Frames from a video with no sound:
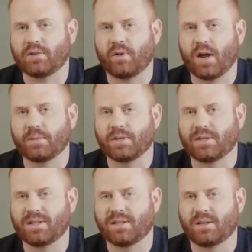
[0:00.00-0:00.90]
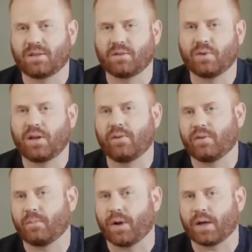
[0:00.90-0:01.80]
for options into 3
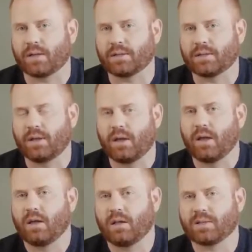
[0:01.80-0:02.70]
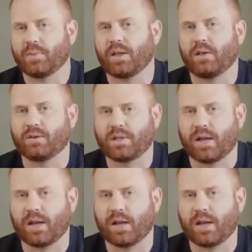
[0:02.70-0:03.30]
different buckets. Let's break those